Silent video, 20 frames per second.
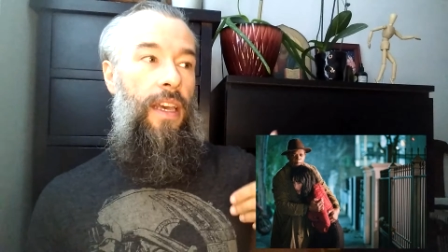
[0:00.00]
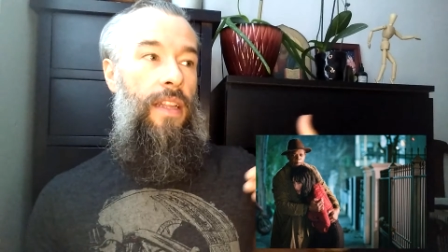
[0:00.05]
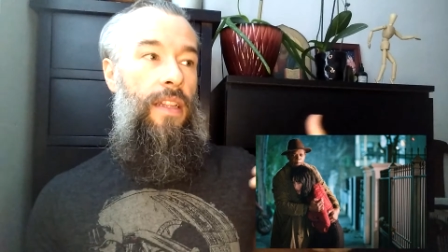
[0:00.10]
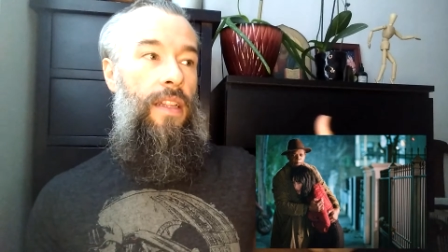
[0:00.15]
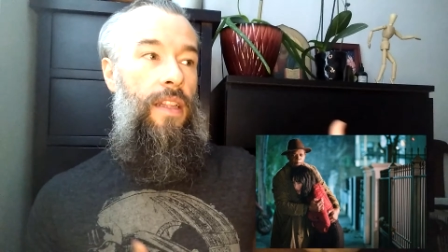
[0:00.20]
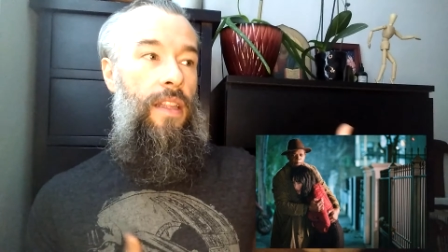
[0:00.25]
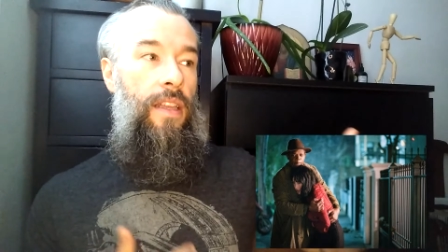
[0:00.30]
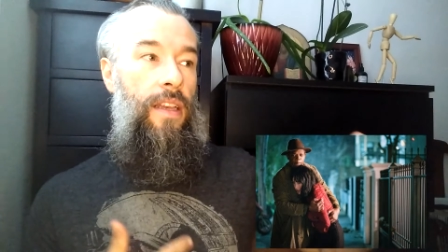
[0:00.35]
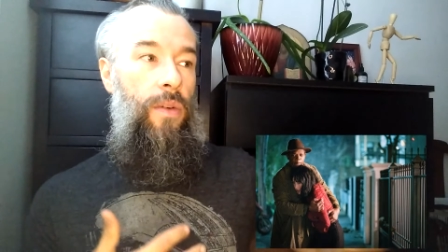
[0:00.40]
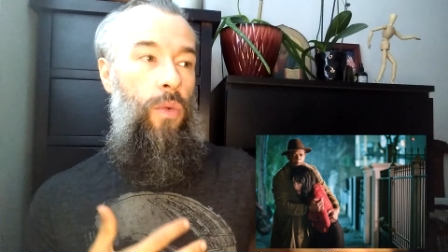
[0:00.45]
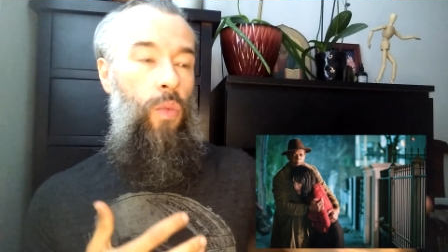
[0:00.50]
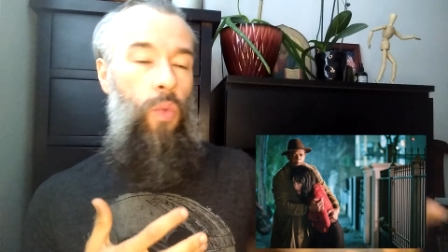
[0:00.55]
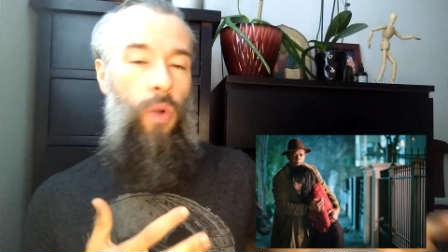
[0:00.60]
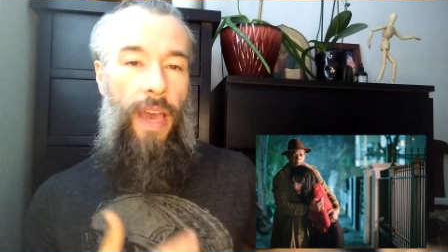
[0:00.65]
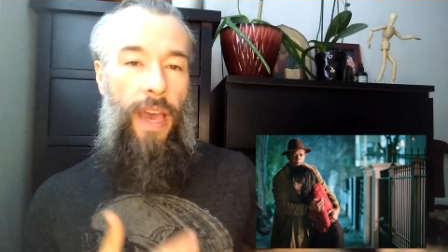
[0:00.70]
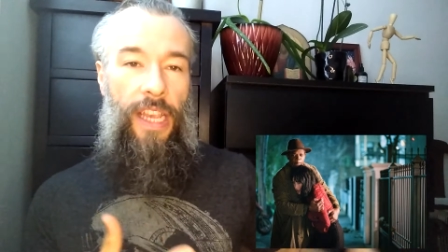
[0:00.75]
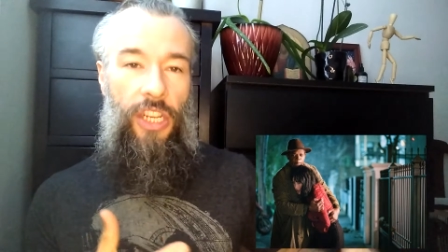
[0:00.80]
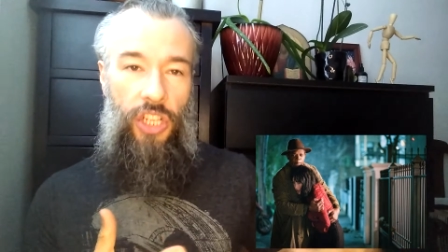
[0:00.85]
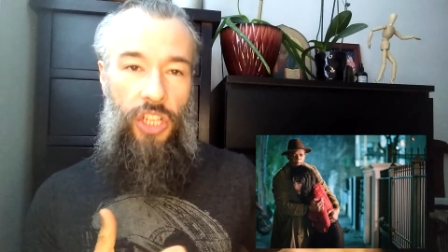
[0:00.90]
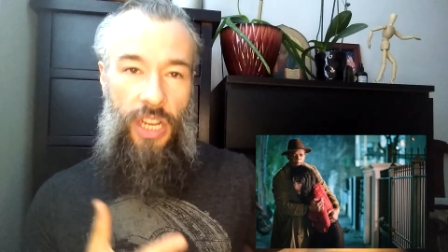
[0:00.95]
in the
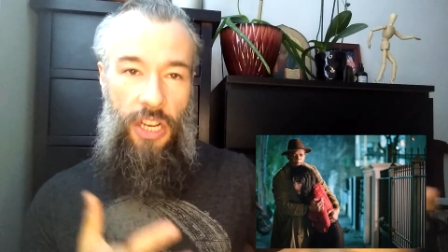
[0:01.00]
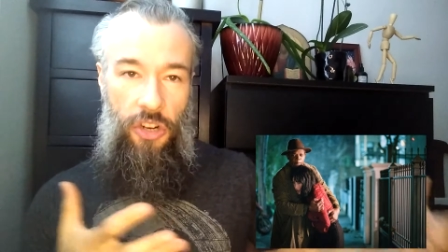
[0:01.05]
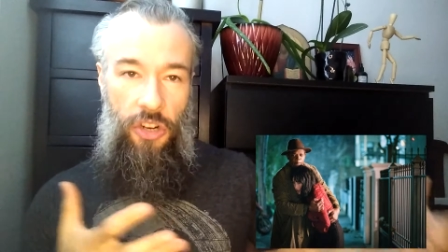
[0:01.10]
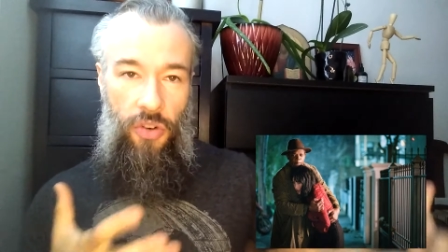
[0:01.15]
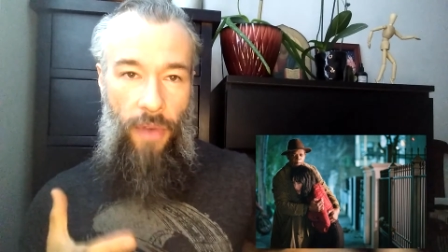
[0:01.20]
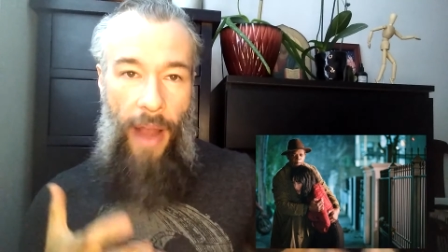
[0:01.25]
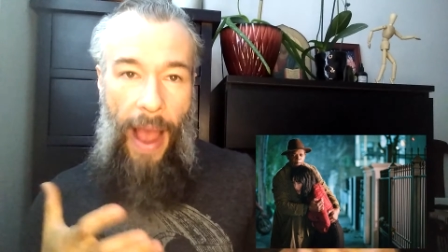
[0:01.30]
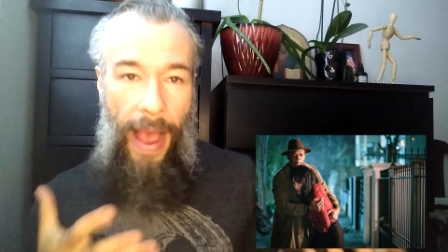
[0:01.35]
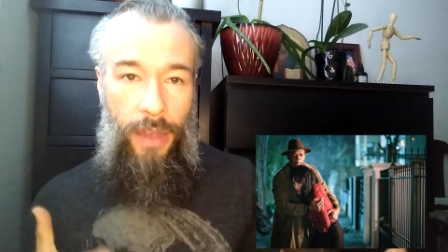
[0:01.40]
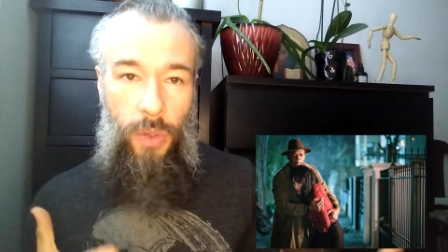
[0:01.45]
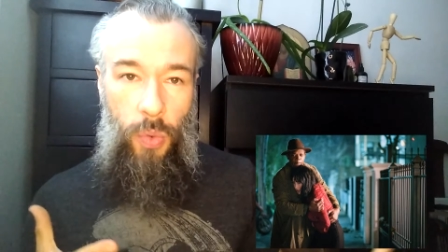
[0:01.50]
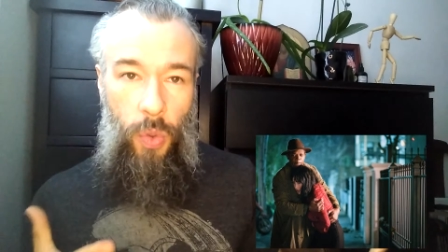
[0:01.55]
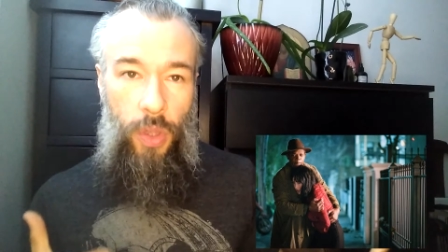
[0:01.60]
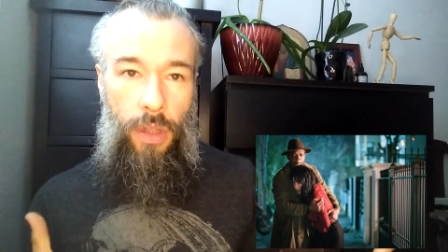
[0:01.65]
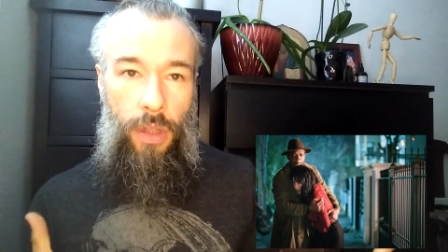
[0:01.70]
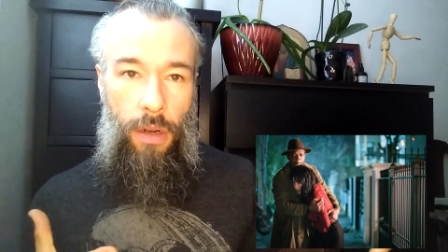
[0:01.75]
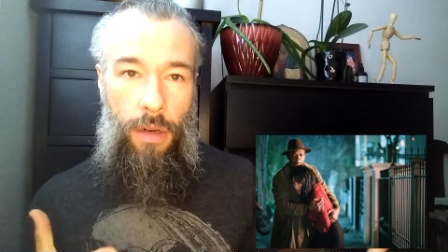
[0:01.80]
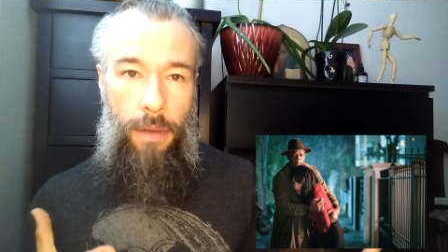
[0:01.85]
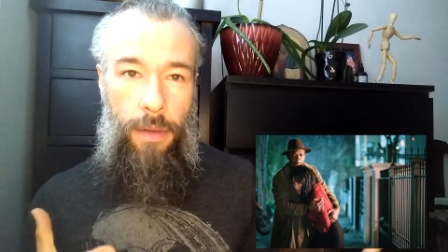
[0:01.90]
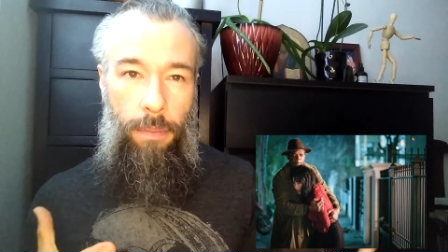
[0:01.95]
way she interacts
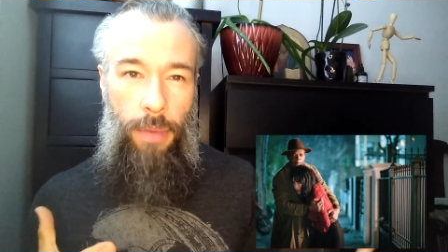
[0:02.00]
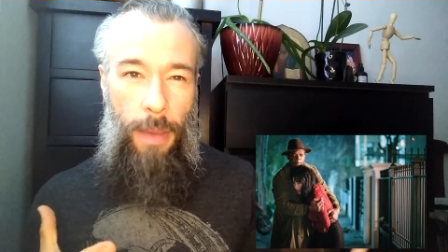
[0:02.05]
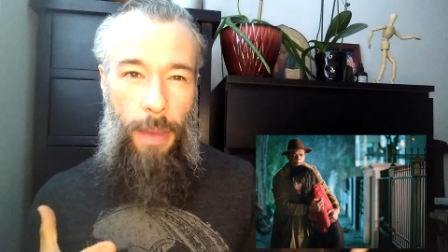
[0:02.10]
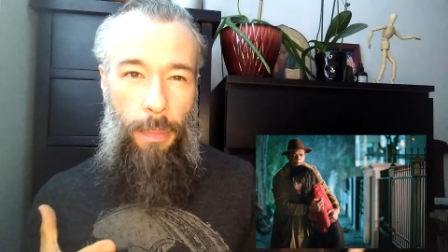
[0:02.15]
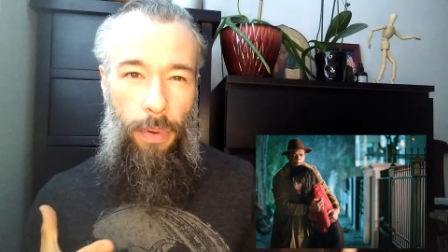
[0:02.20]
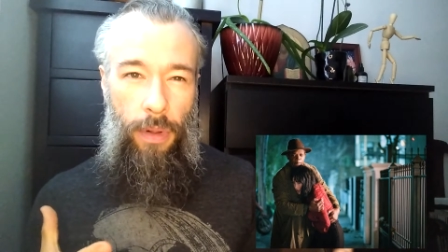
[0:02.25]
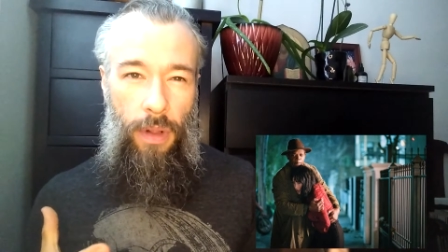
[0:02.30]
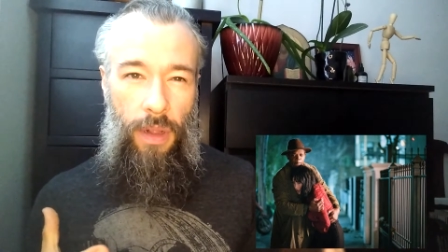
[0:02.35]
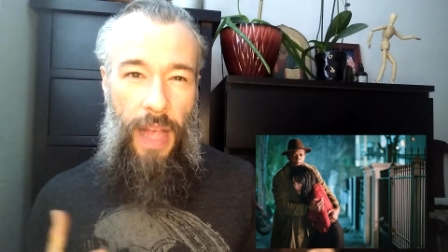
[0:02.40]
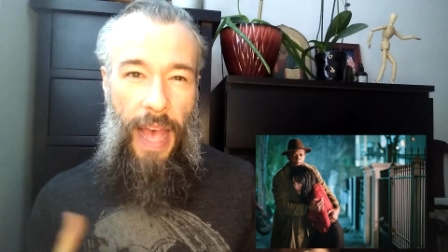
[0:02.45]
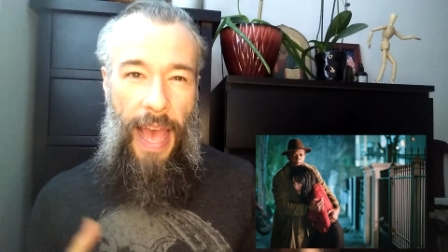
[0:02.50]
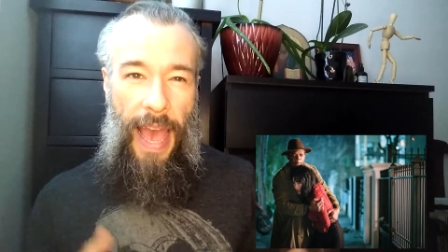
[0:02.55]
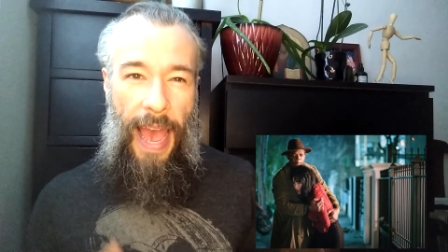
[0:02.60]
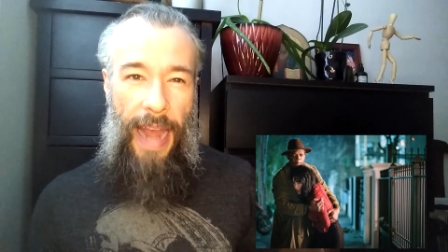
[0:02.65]
with other people,